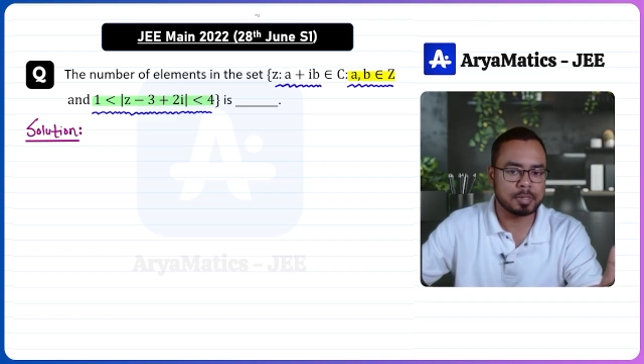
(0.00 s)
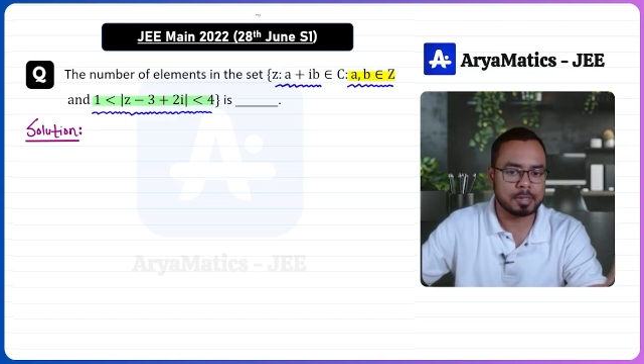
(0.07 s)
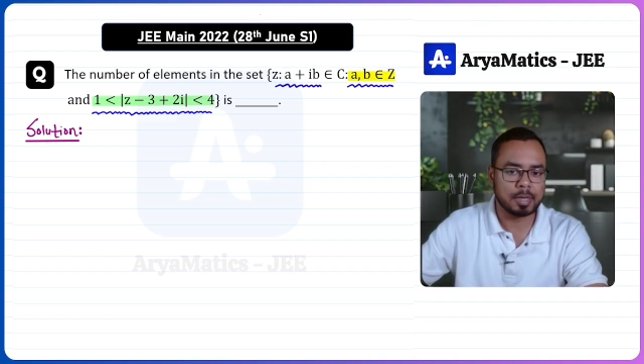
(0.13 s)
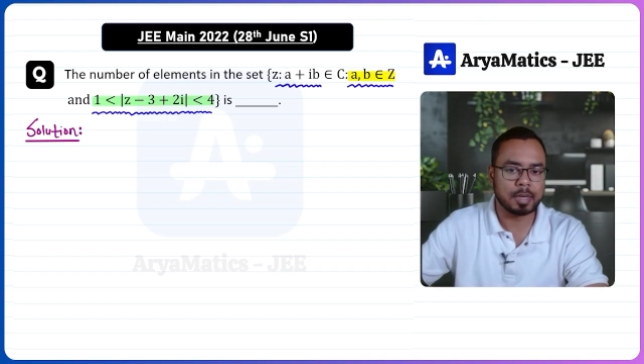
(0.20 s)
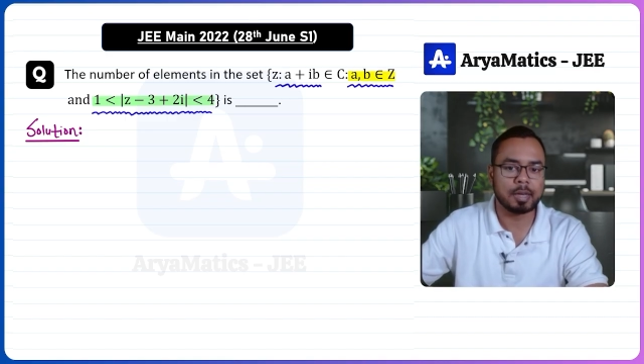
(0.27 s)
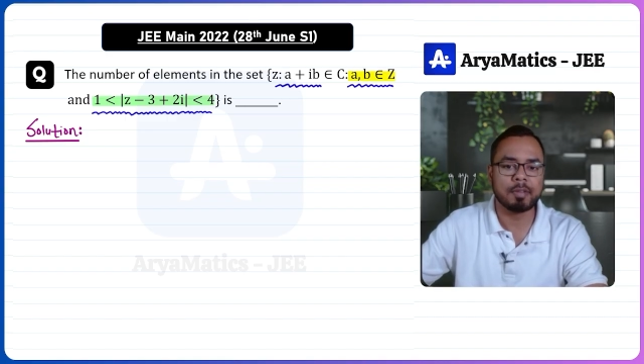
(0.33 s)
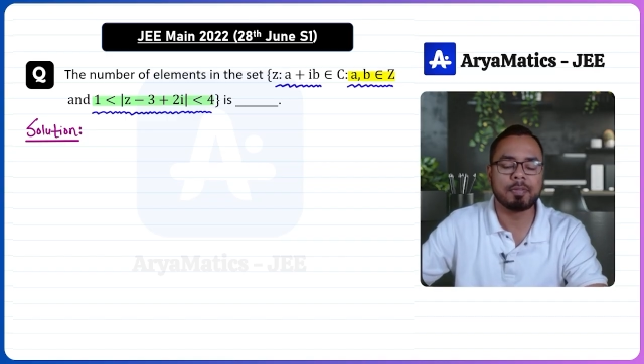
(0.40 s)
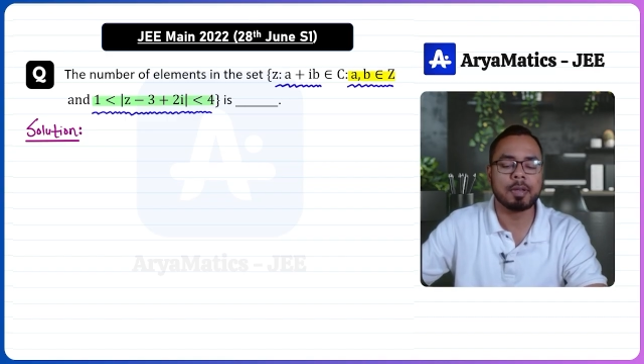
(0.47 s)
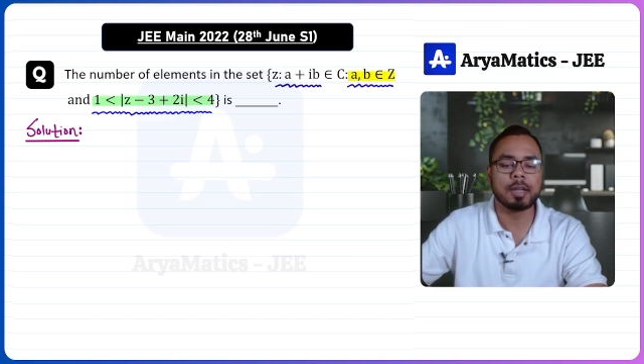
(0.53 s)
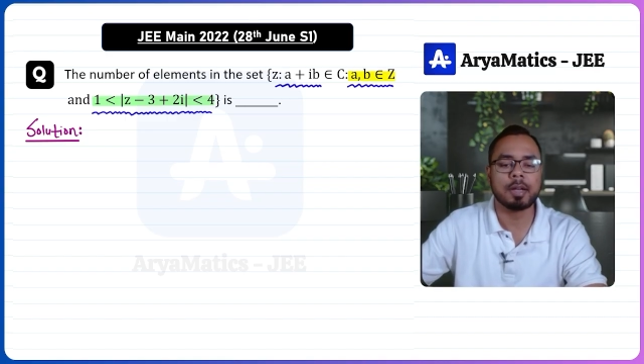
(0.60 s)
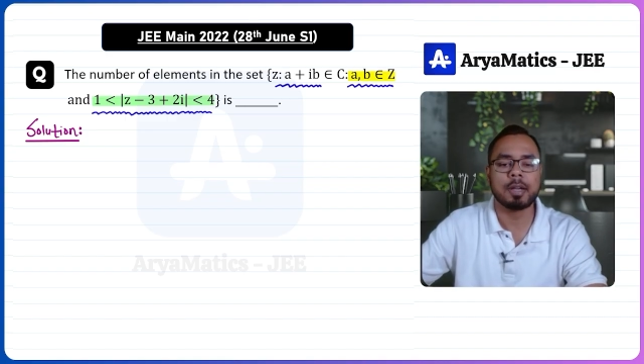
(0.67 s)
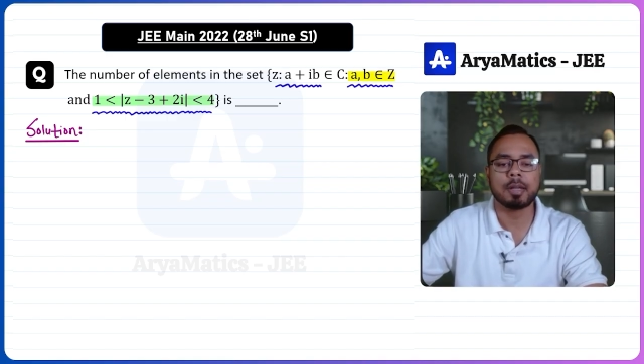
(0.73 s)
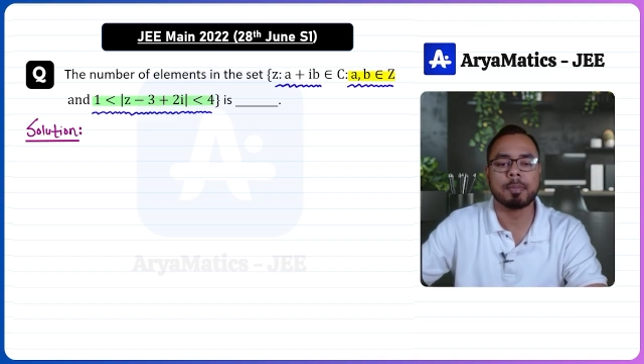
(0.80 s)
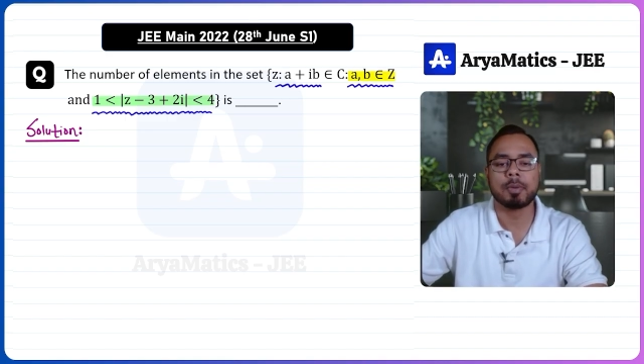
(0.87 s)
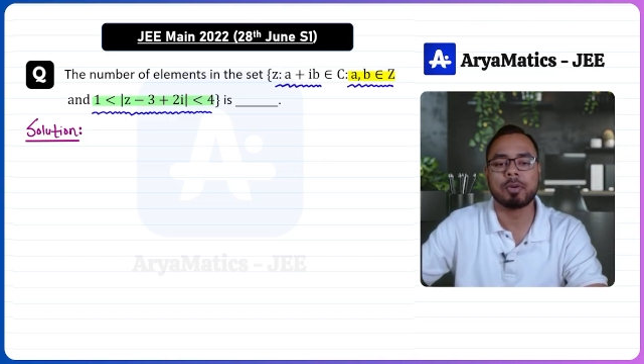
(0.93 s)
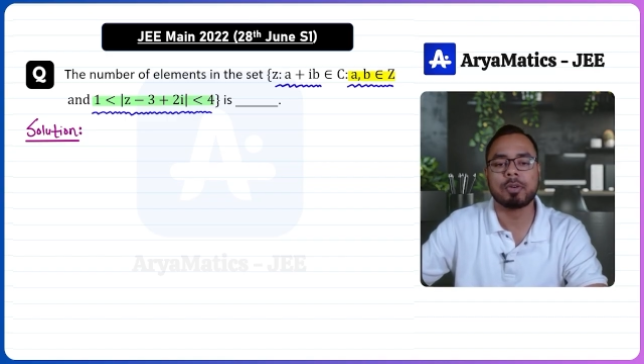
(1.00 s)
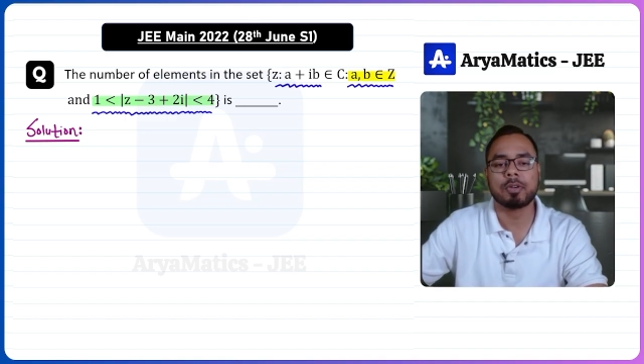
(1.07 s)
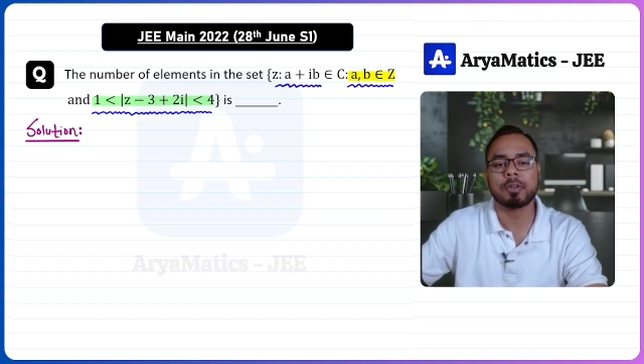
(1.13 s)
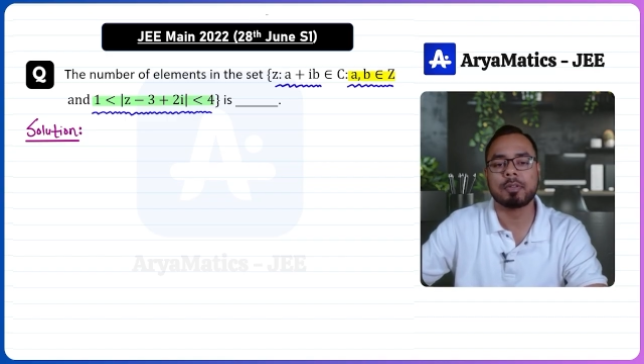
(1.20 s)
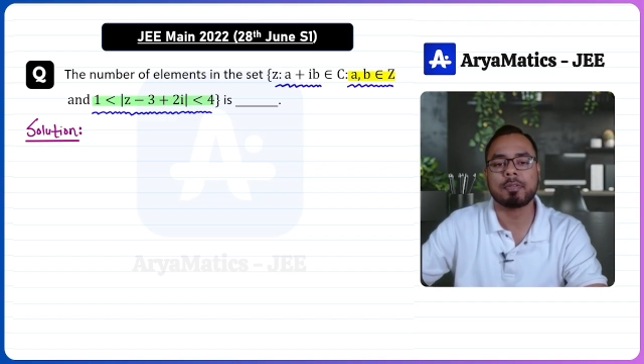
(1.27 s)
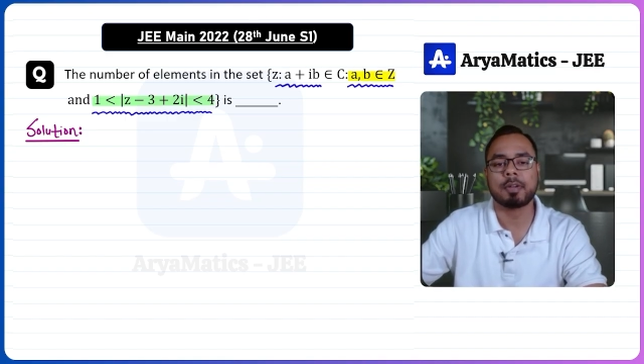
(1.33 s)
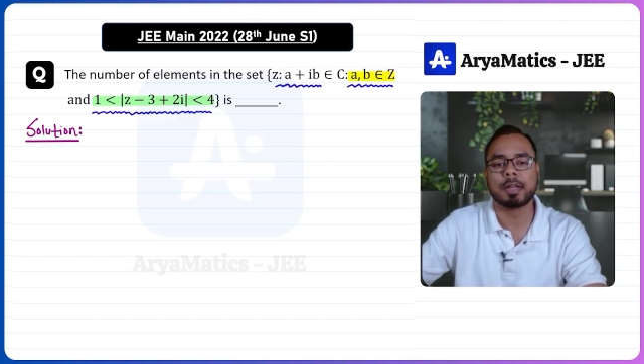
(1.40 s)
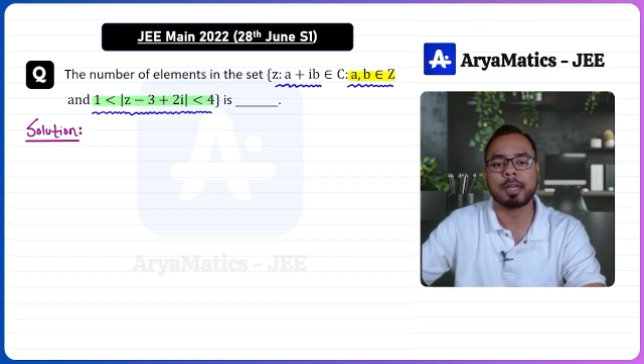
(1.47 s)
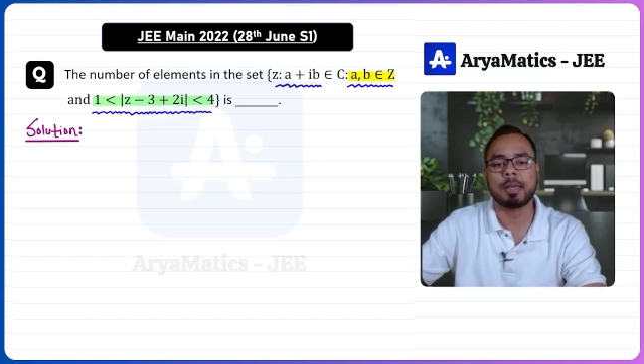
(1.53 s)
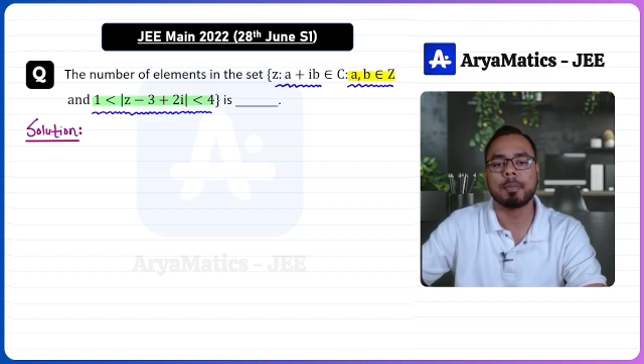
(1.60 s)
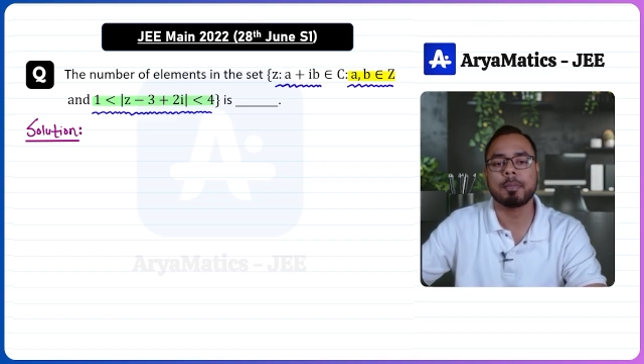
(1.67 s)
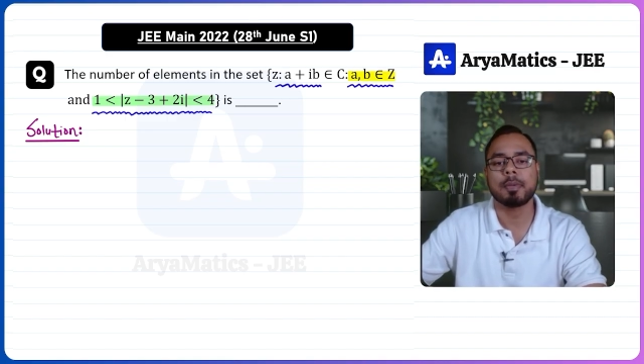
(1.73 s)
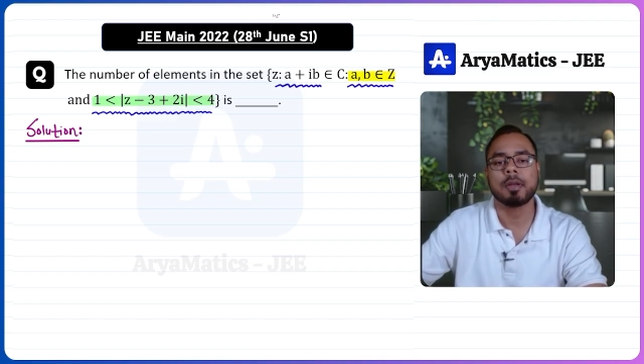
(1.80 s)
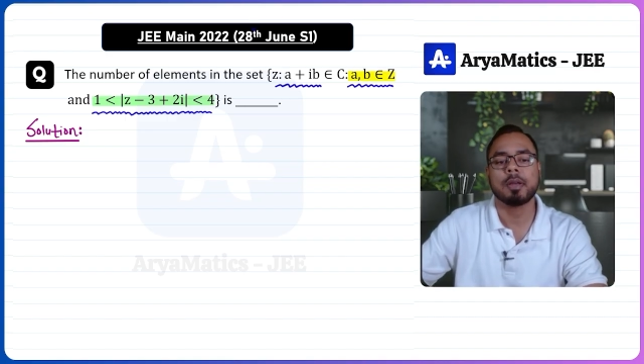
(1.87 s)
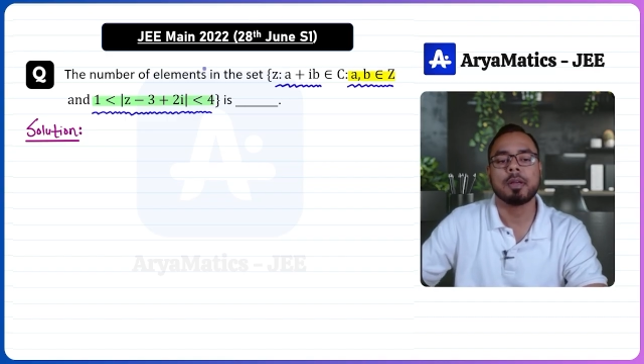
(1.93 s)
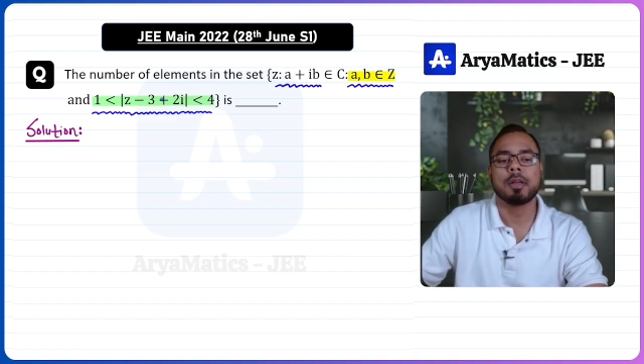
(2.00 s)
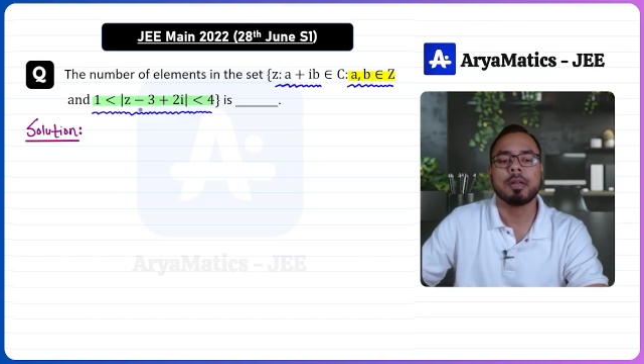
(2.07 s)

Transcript: significant amount of time